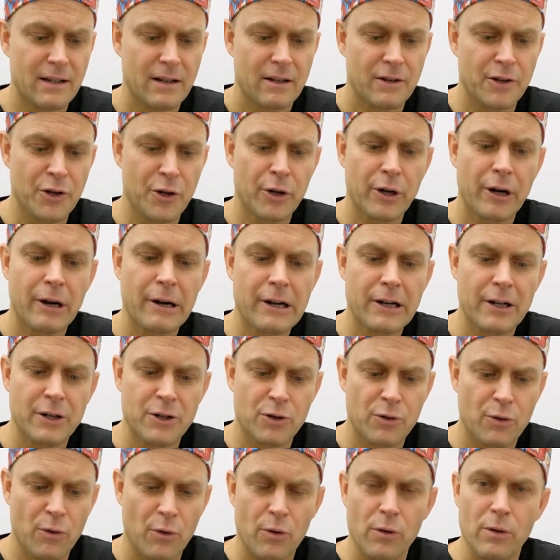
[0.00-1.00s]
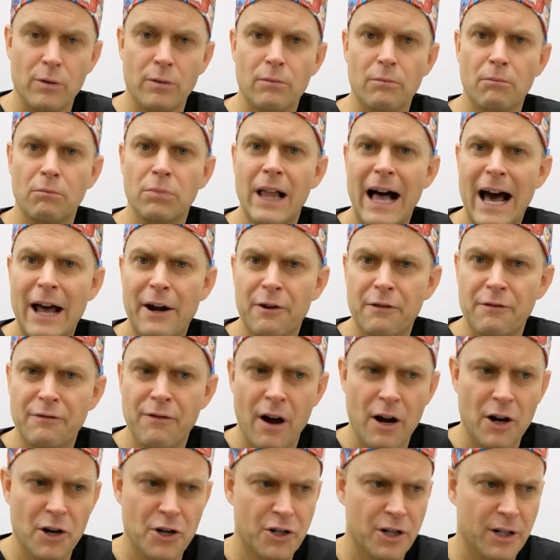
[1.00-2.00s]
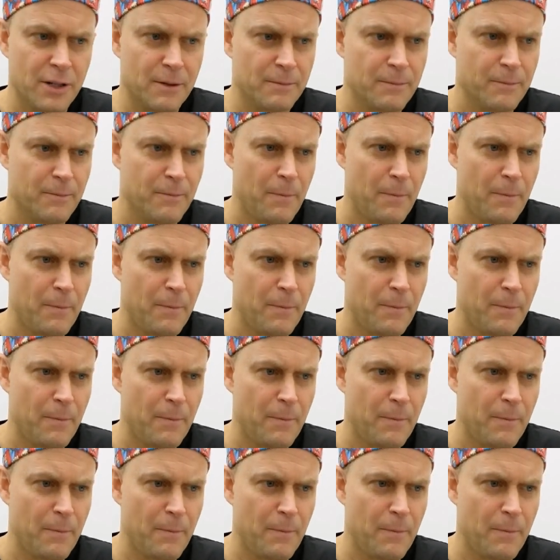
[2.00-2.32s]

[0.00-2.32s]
urinary control, bladder function.